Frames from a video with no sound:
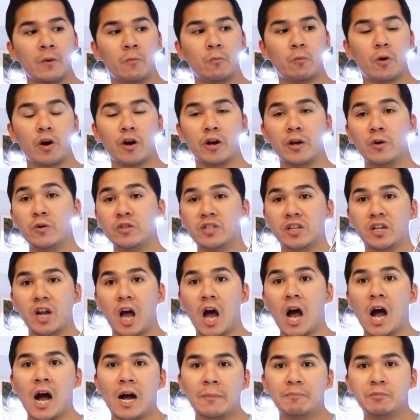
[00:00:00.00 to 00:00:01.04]
where it was an
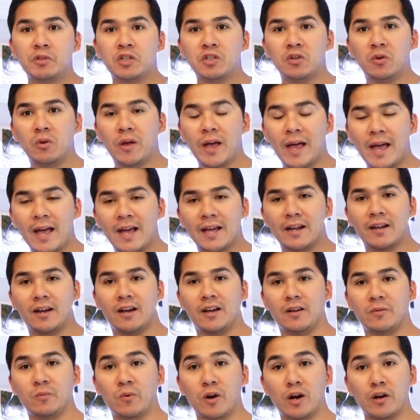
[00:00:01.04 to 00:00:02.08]
optional
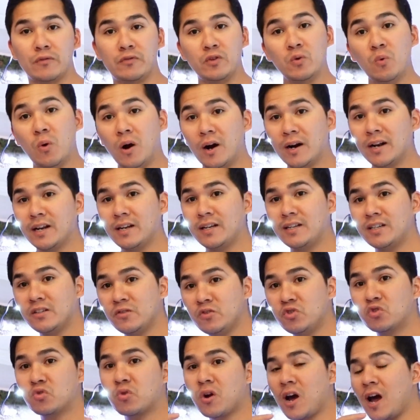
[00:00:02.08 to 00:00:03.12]
add-on, where if you wanted to
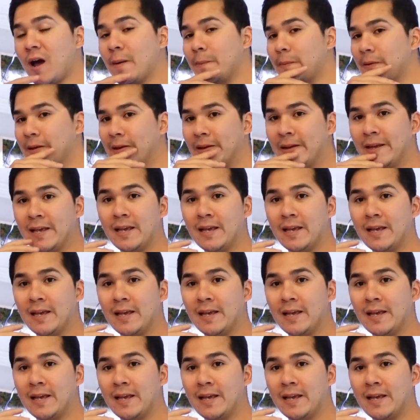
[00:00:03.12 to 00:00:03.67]
drop it